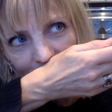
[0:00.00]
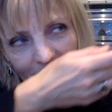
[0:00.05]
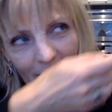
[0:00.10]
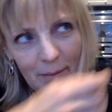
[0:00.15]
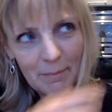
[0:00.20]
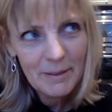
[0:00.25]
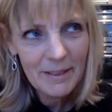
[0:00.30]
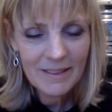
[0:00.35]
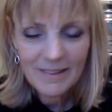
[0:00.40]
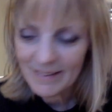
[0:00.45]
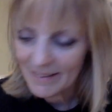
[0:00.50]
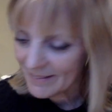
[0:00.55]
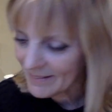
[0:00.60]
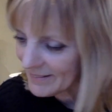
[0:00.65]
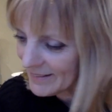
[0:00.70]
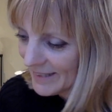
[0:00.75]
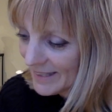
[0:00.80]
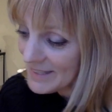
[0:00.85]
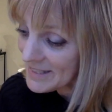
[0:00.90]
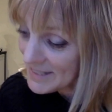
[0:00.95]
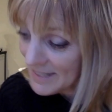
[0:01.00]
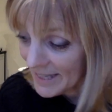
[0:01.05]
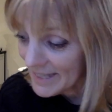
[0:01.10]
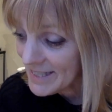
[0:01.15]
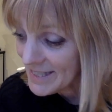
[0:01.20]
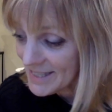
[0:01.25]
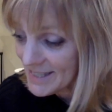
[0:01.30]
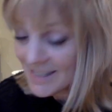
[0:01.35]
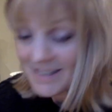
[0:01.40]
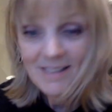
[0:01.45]
I mean, it's
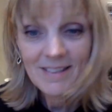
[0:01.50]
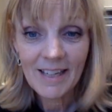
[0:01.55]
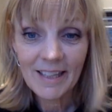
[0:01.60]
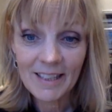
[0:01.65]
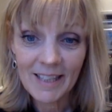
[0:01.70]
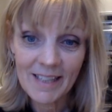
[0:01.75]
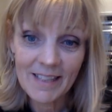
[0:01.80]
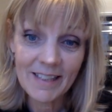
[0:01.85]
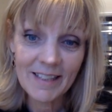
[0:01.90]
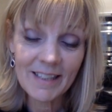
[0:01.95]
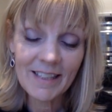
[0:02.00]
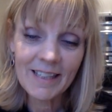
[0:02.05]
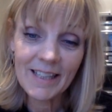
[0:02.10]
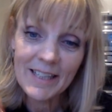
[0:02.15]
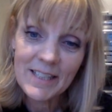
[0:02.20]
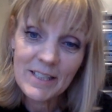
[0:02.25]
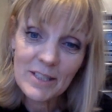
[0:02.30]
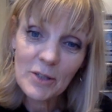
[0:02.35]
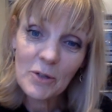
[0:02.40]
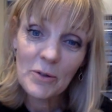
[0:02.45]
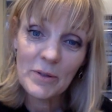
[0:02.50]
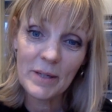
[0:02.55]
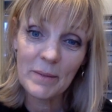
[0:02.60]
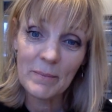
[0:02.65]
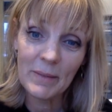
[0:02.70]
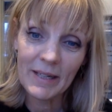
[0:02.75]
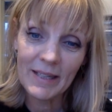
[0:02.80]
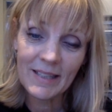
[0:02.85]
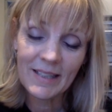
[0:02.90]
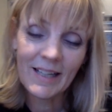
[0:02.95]
nice. I like it. And I know that
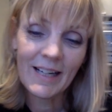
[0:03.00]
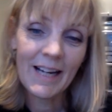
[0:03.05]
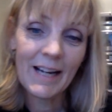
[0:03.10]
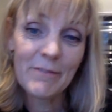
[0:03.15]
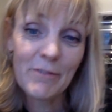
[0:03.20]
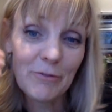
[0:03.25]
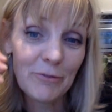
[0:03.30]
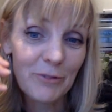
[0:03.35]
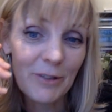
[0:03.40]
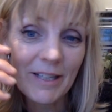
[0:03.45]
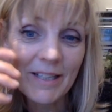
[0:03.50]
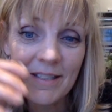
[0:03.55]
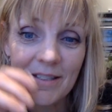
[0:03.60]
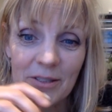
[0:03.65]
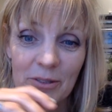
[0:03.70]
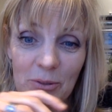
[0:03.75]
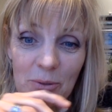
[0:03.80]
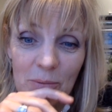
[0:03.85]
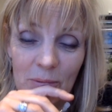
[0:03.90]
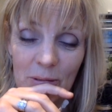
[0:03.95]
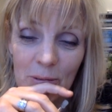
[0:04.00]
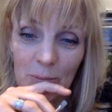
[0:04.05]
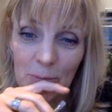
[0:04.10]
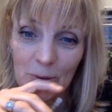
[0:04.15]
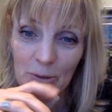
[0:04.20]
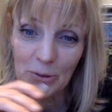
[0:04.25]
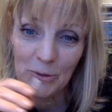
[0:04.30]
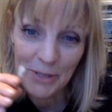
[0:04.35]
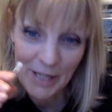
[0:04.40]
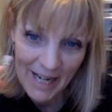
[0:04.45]
my I have a friend who,
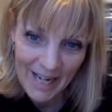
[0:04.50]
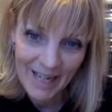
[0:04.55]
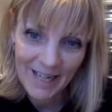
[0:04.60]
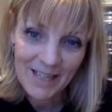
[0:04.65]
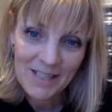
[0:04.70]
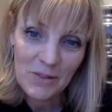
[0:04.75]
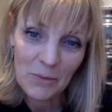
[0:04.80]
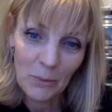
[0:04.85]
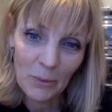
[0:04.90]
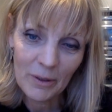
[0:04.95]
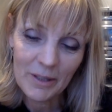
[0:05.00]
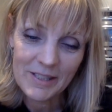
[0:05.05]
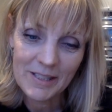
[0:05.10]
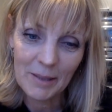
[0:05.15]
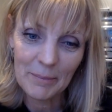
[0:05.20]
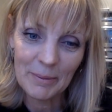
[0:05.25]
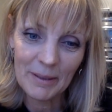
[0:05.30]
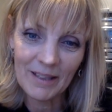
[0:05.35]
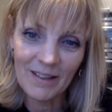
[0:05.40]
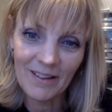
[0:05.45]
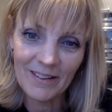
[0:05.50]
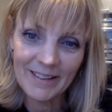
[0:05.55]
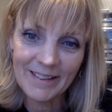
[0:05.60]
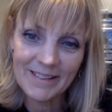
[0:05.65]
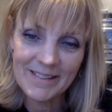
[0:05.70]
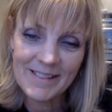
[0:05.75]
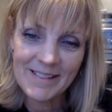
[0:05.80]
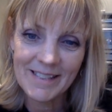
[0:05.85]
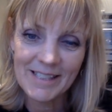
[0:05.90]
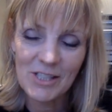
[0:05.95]
who whose aunt works at
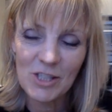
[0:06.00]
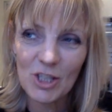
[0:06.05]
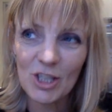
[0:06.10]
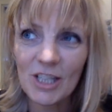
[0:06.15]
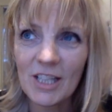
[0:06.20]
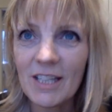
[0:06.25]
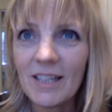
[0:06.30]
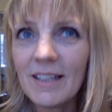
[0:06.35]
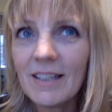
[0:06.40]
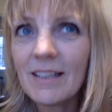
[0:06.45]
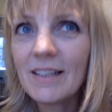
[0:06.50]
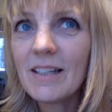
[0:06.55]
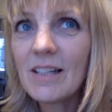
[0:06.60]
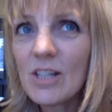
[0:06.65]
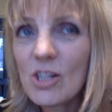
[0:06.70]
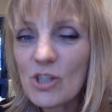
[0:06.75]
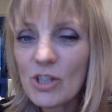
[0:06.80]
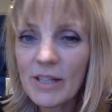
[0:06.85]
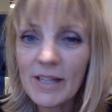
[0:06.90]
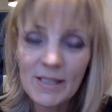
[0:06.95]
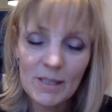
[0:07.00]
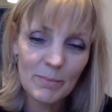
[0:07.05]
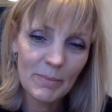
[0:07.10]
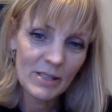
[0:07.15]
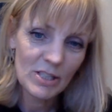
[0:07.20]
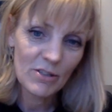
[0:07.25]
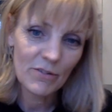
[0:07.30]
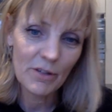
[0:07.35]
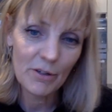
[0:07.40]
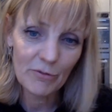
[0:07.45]
Penhaligon's and she she has a
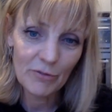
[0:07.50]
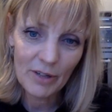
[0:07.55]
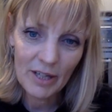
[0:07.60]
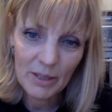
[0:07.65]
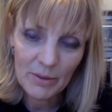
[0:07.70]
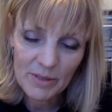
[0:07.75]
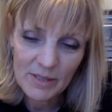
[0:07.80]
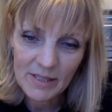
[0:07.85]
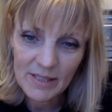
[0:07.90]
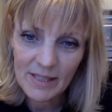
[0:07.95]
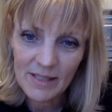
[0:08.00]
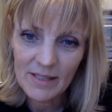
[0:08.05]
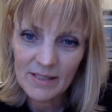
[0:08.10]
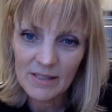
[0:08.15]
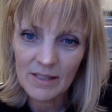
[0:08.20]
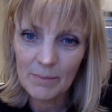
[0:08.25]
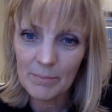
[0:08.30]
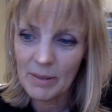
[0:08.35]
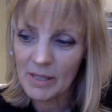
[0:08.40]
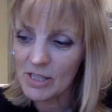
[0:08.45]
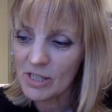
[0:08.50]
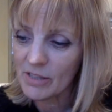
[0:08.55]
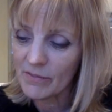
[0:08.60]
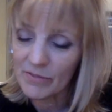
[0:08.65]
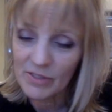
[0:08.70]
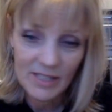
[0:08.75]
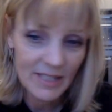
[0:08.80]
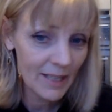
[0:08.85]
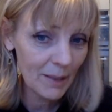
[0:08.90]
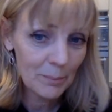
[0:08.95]
bunch of their fragrances and a bunch of
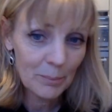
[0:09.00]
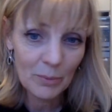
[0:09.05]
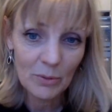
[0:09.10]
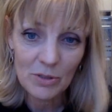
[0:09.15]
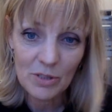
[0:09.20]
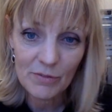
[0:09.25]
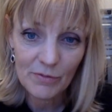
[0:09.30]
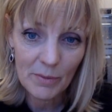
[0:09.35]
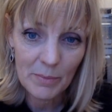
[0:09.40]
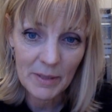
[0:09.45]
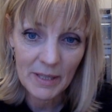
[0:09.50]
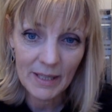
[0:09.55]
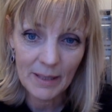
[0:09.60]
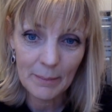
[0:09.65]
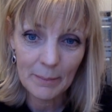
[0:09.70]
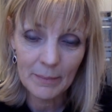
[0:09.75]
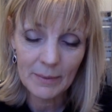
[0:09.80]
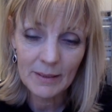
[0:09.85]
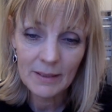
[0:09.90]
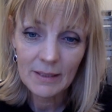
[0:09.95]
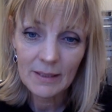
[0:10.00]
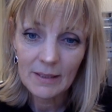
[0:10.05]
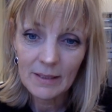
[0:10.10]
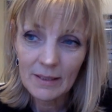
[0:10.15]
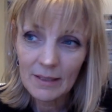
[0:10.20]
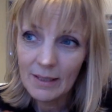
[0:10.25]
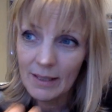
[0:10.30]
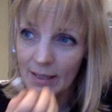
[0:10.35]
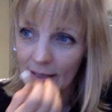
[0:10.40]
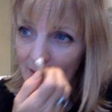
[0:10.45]
samples from them
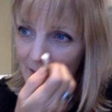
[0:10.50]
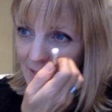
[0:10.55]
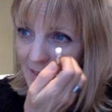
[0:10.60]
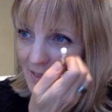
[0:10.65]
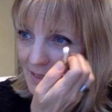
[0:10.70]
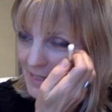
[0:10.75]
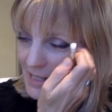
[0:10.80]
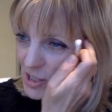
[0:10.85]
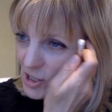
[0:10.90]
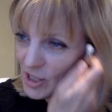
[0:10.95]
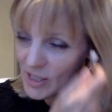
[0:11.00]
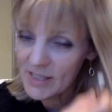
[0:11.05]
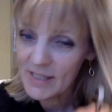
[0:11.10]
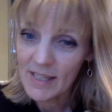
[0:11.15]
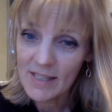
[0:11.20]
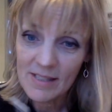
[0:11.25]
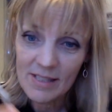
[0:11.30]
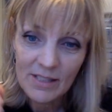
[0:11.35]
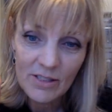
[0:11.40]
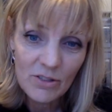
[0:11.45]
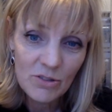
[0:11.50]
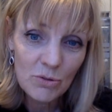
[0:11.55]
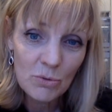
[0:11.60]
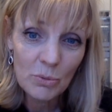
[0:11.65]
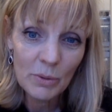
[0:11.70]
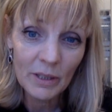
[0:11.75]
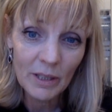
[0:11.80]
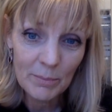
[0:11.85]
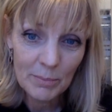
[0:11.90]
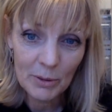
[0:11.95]
uh, and she says this is
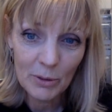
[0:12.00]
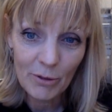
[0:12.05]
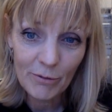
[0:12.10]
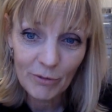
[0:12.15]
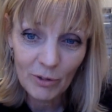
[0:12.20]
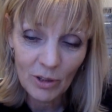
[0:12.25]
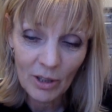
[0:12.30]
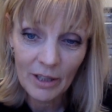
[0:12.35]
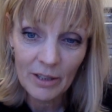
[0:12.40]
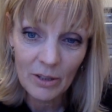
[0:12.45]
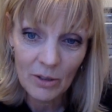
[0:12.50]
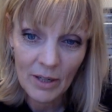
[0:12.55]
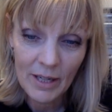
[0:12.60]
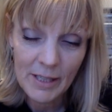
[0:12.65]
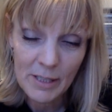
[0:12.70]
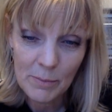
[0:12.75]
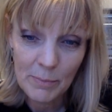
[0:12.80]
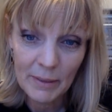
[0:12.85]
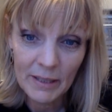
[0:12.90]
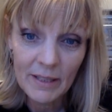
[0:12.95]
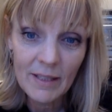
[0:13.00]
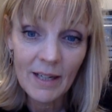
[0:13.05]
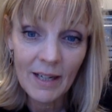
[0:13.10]
really beautiful on her husband.